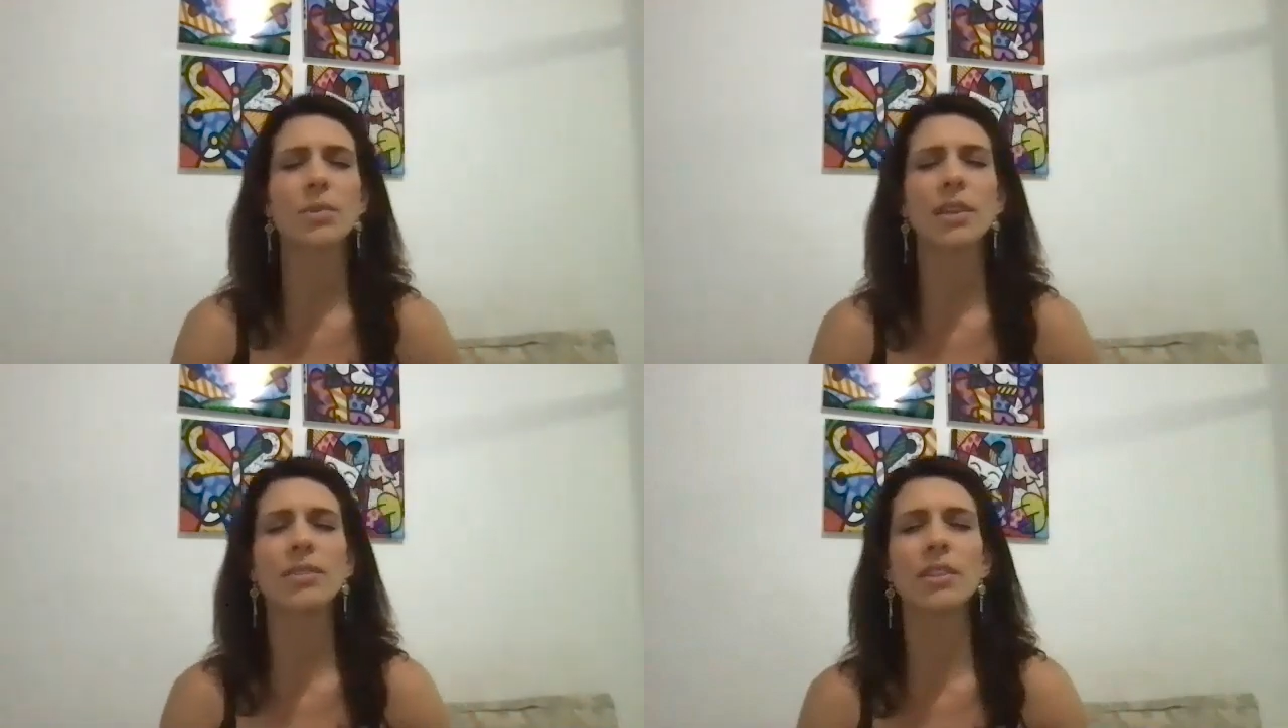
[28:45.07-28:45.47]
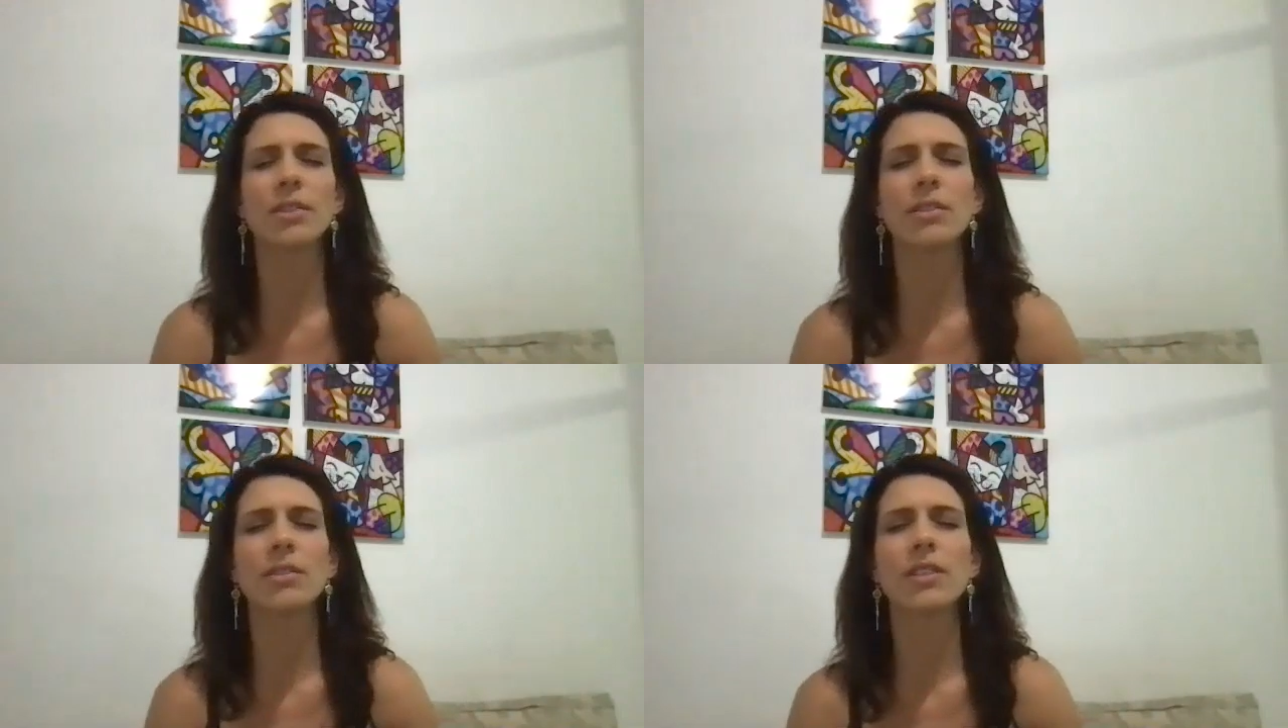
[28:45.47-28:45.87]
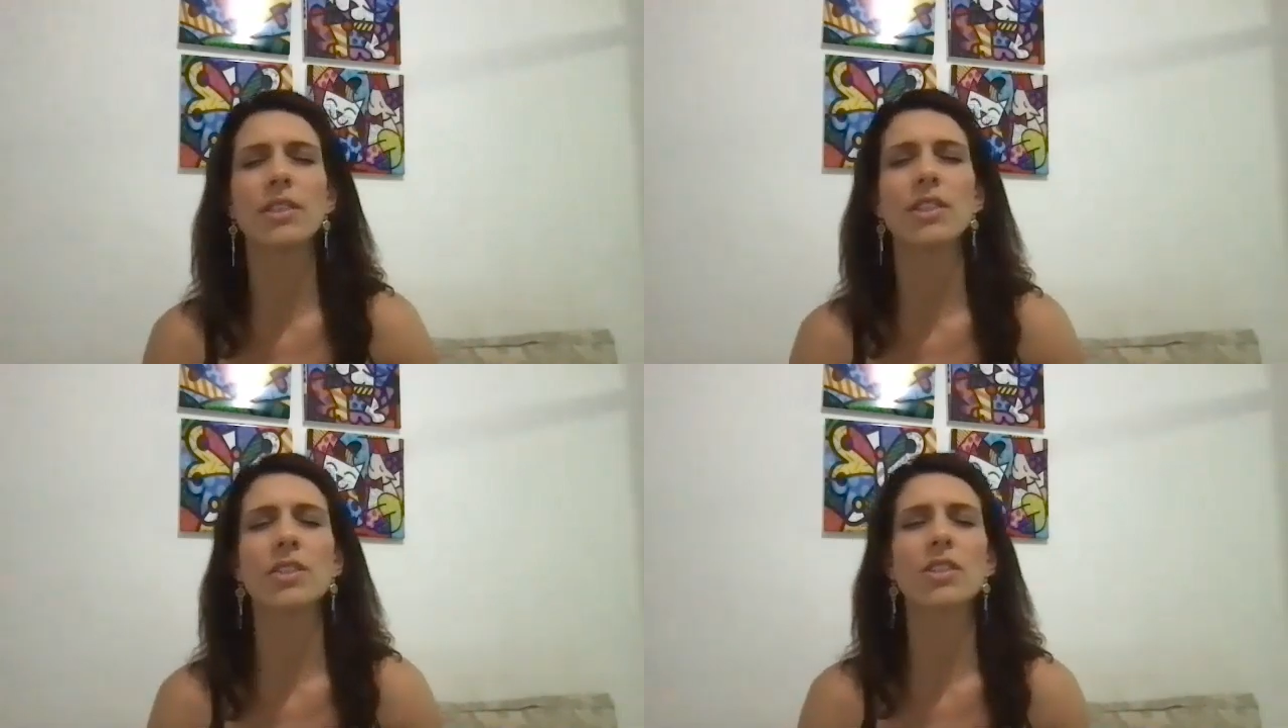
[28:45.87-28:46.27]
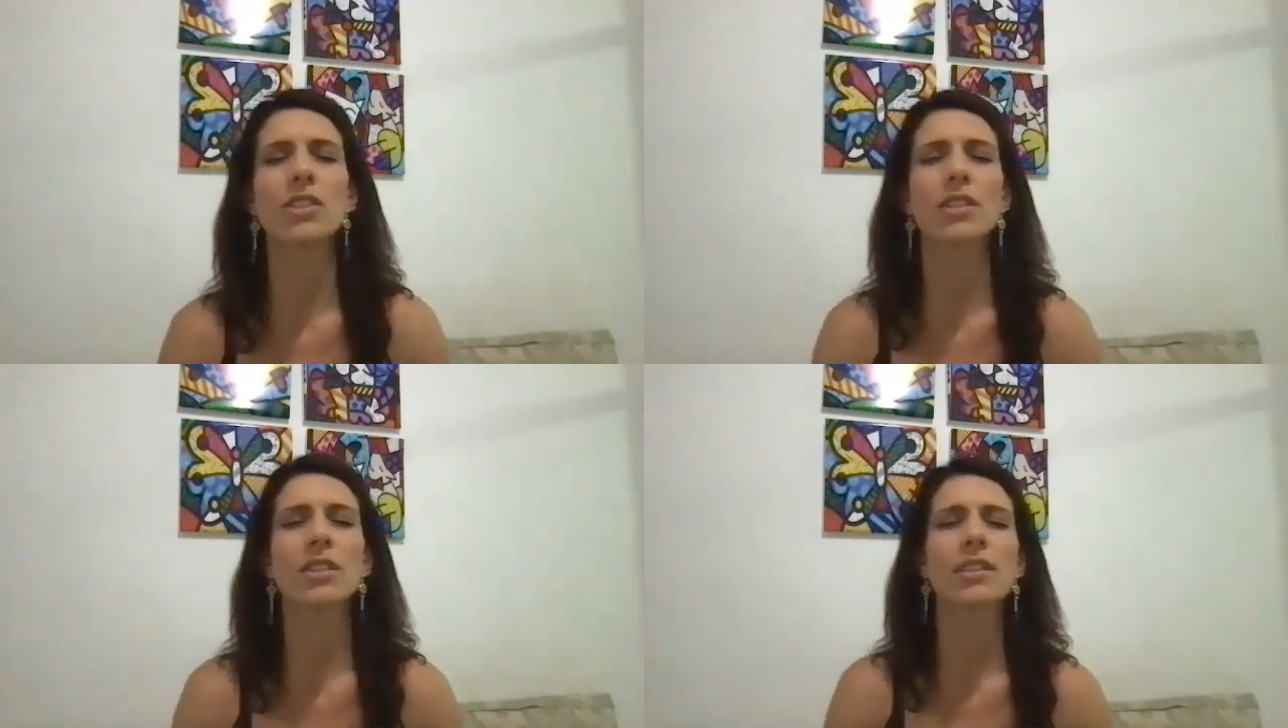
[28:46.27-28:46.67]
Whatever you envision,
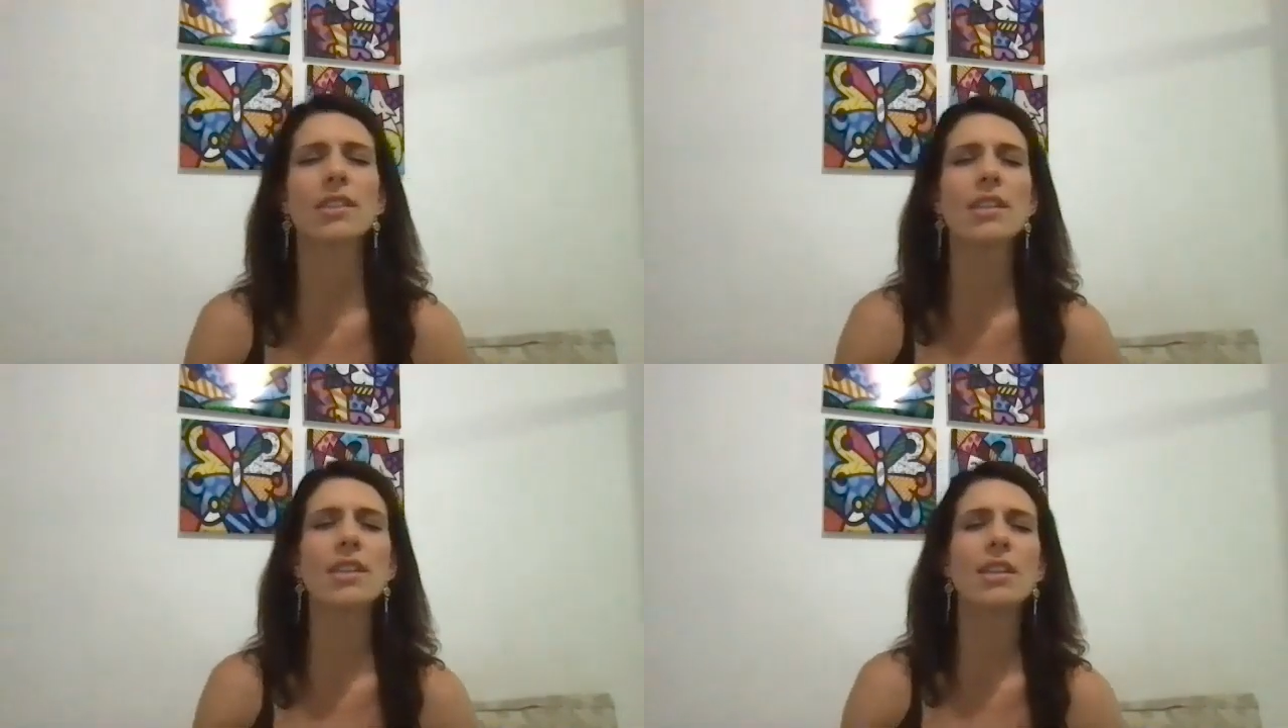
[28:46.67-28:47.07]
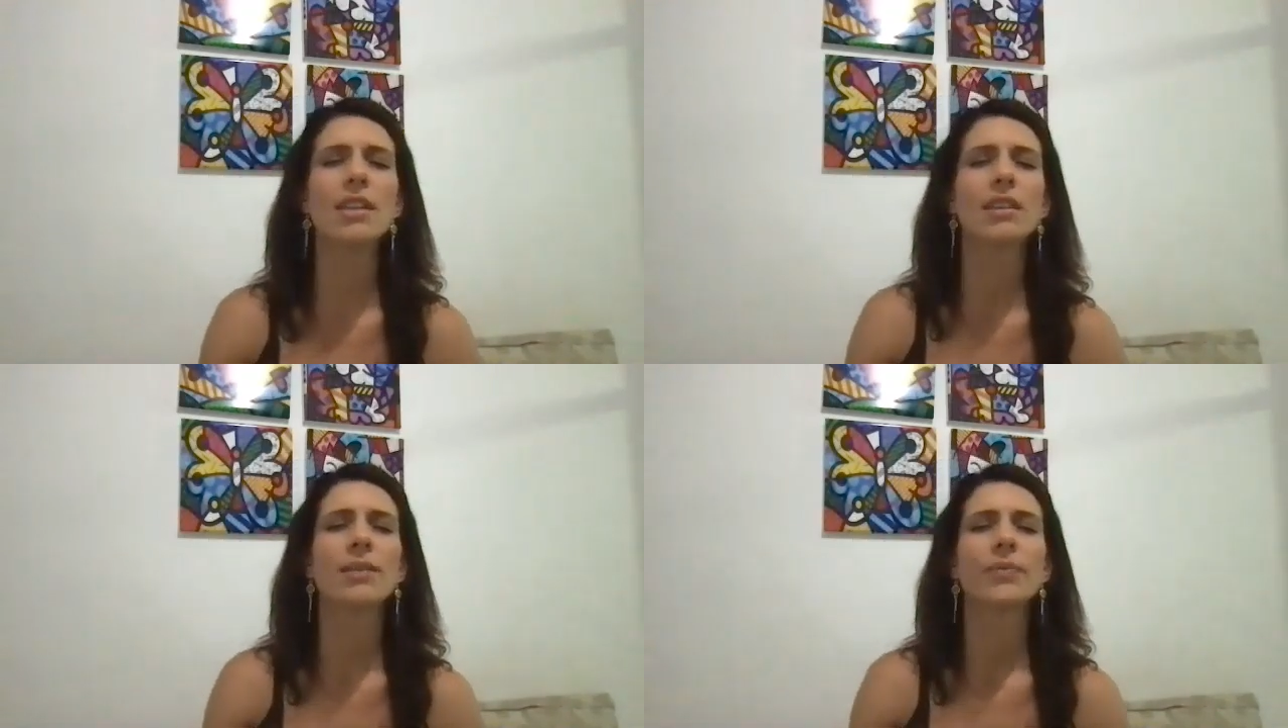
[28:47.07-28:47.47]
just see